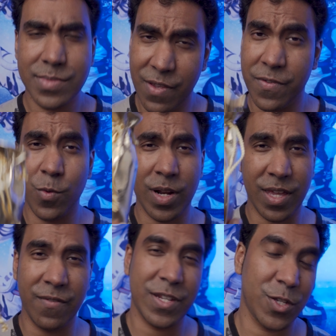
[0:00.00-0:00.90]
If you want to
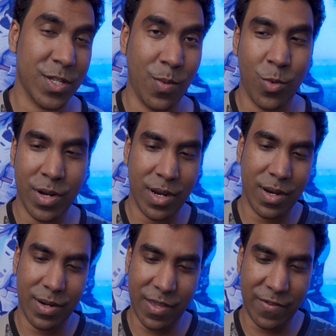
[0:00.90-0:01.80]
give it to someone,
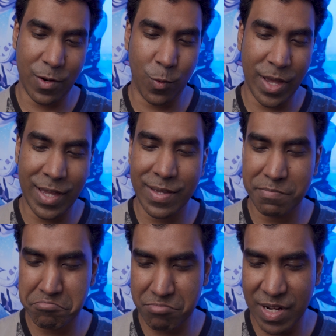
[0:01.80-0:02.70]
give it away,
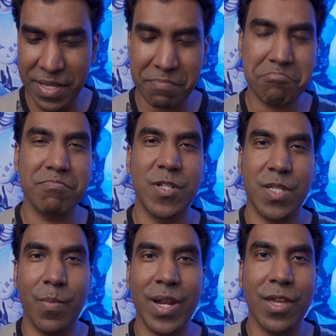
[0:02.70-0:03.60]
like to
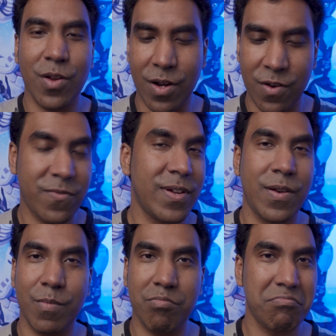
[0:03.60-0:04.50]
somebody, your
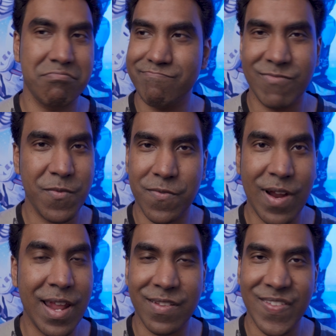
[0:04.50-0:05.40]
girlfriend,
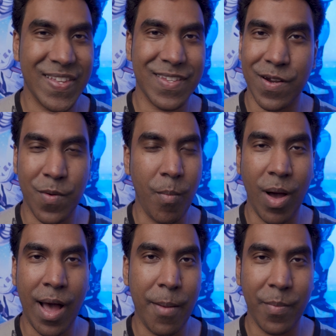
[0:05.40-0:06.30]
friend, sister,
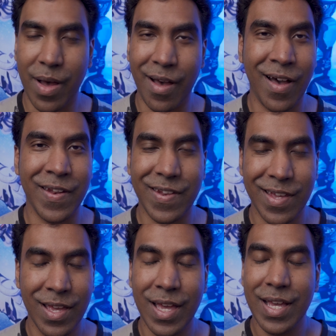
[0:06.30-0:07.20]
mom, aunt,
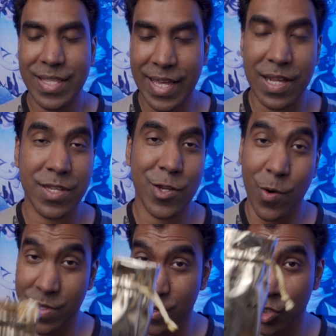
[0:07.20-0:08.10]
they can store their